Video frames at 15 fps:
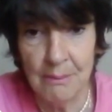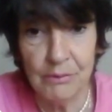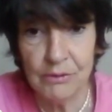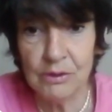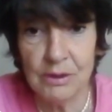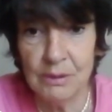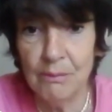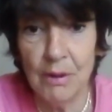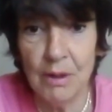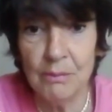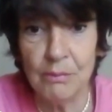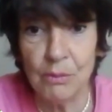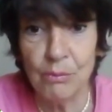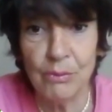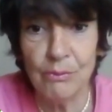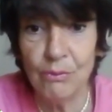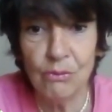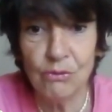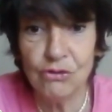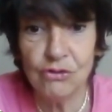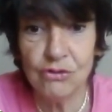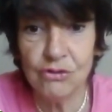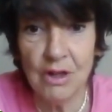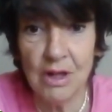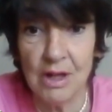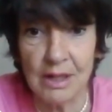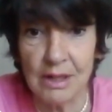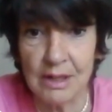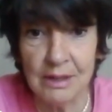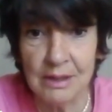But at the moment, we're all
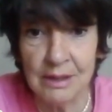stuck.